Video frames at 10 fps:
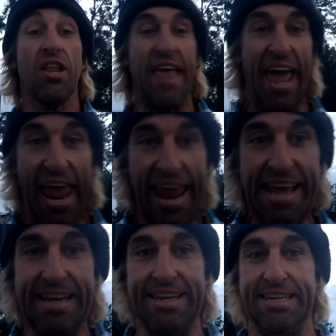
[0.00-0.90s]
They
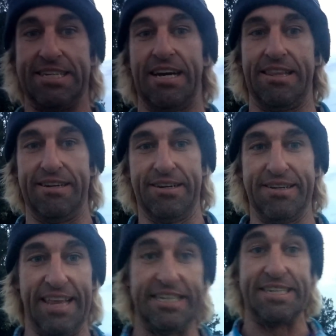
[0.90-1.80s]
hated each other, dude.
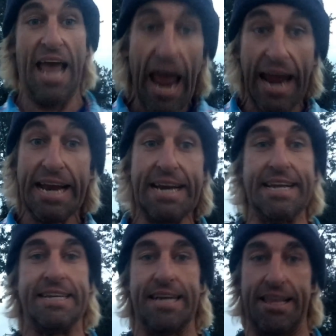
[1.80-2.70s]
They just hated
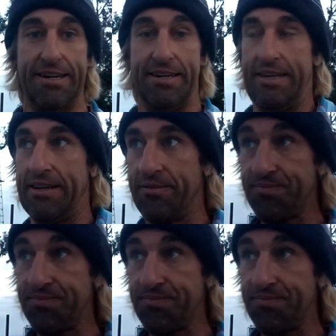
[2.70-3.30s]
each other, dude.